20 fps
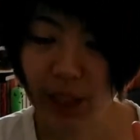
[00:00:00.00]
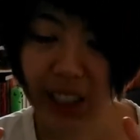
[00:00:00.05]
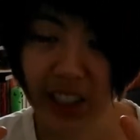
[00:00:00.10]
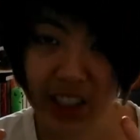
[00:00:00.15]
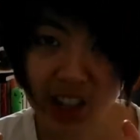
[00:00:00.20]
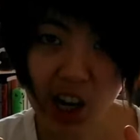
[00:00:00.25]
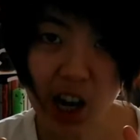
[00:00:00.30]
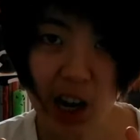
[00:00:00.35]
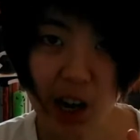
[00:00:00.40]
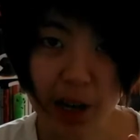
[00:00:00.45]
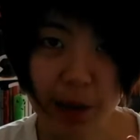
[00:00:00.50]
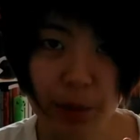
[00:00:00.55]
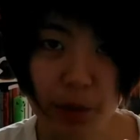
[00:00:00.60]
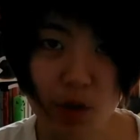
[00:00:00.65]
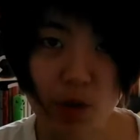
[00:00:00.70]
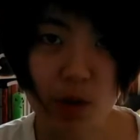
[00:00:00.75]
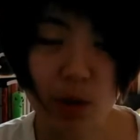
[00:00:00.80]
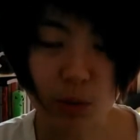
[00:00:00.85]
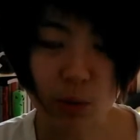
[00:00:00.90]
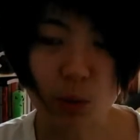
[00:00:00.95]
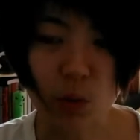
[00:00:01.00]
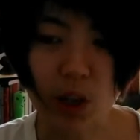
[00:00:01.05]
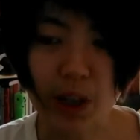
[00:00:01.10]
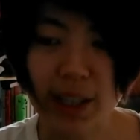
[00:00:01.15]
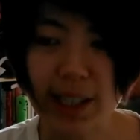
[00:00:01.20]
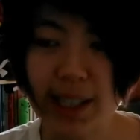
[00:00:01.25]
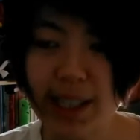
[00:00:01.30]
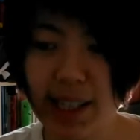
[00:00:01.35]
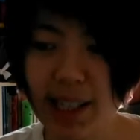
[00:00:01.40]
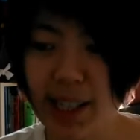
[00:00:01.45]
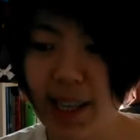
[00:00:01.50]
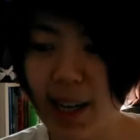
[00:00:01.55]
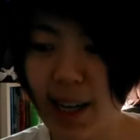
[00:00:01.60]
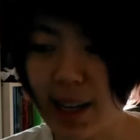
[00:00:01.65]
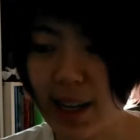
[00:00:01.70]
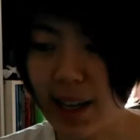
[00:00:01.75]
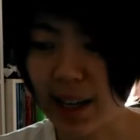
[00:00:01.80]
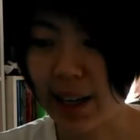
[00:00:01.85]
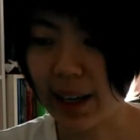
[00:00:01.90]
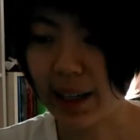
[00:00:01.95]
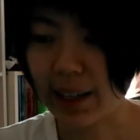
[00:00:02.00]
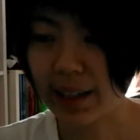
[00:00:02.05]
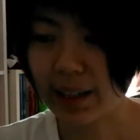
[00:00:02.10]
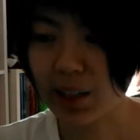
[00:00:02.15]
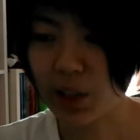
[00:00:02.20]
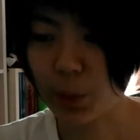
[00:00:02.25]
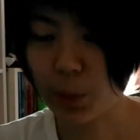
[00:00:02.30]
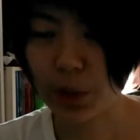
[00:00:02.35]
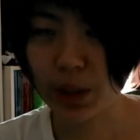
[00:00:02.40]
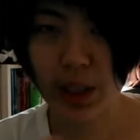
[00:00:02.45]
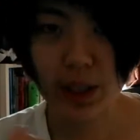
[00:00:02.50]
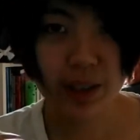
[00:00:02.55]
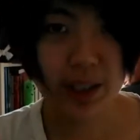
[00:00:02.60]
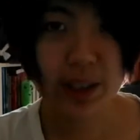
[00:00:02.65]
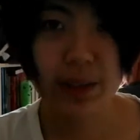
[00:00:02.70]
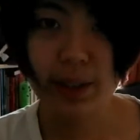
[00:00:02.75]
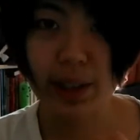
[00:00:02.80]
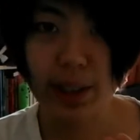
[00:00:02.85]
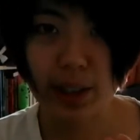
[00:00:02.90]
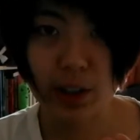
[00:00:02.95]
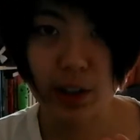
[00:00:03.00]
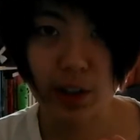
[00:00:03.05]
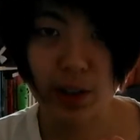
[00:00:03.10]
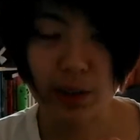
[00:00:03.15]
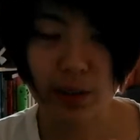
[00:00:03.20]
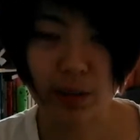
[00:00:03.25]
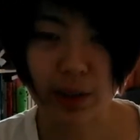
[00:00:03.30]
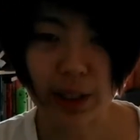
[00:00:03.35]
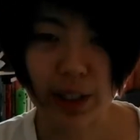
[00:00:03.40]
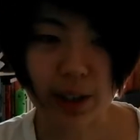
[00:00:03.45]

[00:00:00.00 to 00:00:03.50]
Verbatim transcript: time to unwind, and productivity doesn't